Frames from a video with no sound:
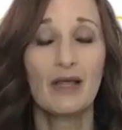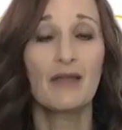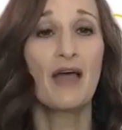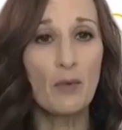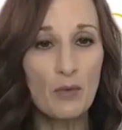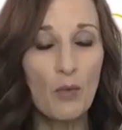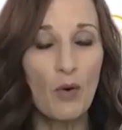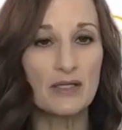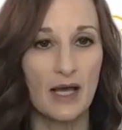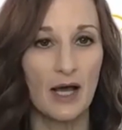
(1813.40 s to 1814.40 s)
that we
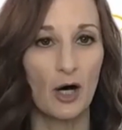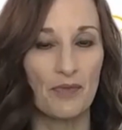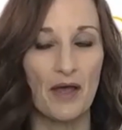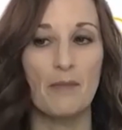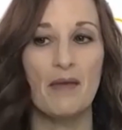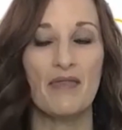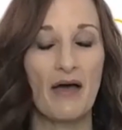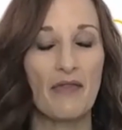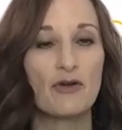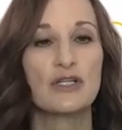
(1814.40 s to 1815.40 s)
want to help them and
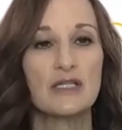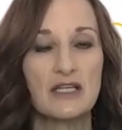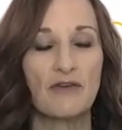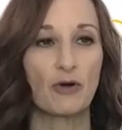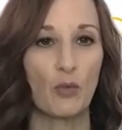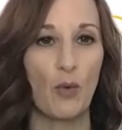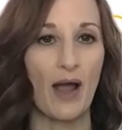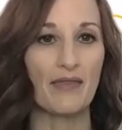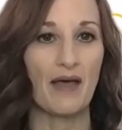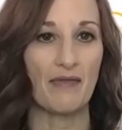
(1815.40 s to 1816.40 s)
that there's a different
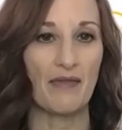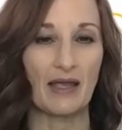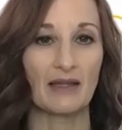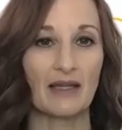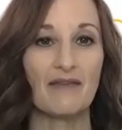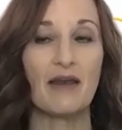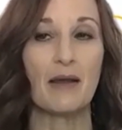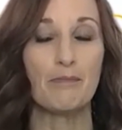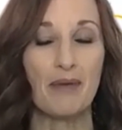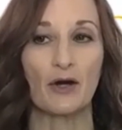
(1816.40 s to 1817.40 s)
way that they can live in a
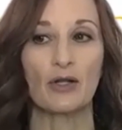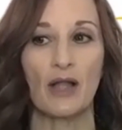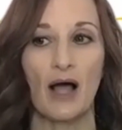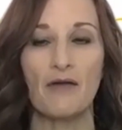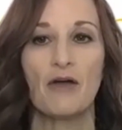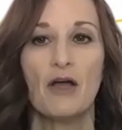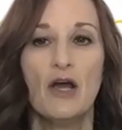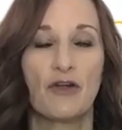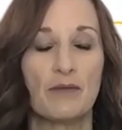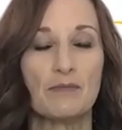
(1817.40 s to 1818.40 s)
better life
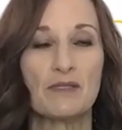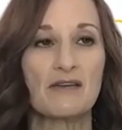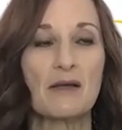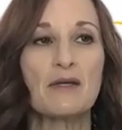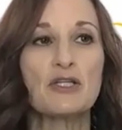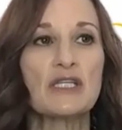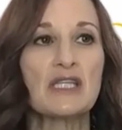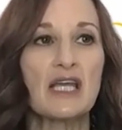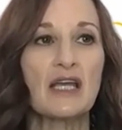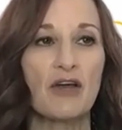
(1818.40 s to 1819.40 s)
for themselves. I mean, just
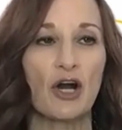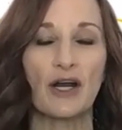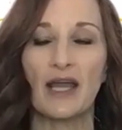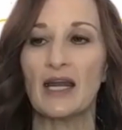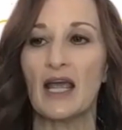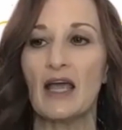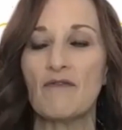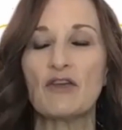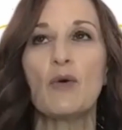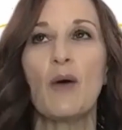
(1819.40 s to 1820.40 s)
think of it, Arcadia, if
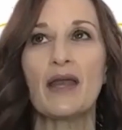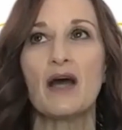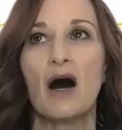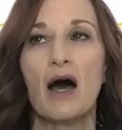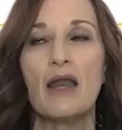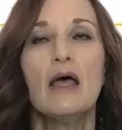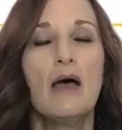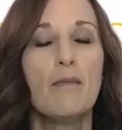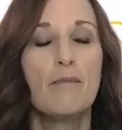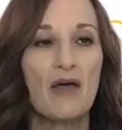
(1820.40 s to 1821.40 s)
you had not
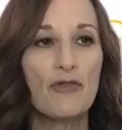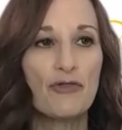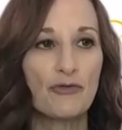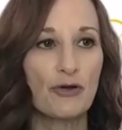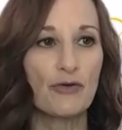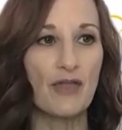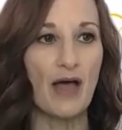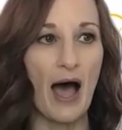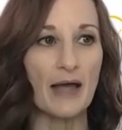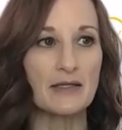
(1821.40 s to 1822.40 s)
been through
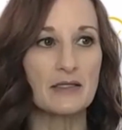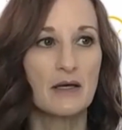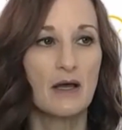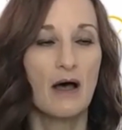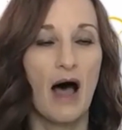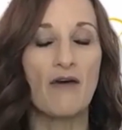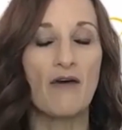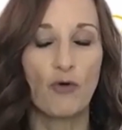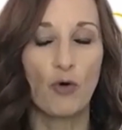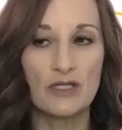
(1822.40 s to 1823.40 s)
that at
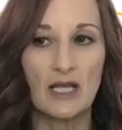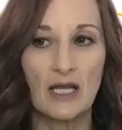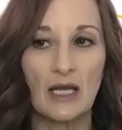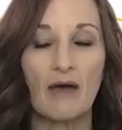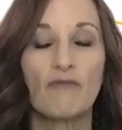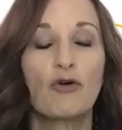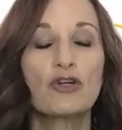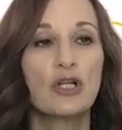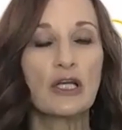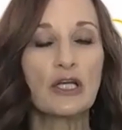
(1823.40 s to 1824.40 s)
14,
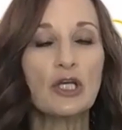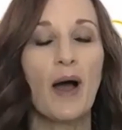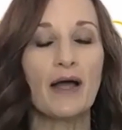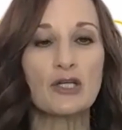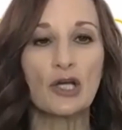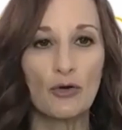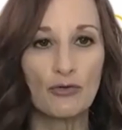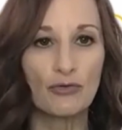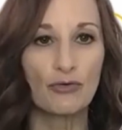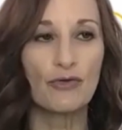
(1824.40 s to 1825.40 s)
unfortunately, you had to go
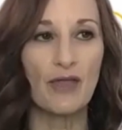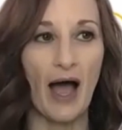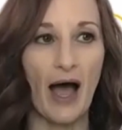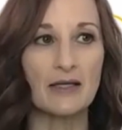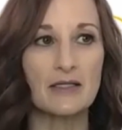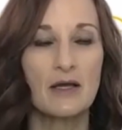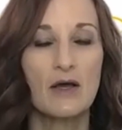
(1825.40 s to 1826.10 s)
through that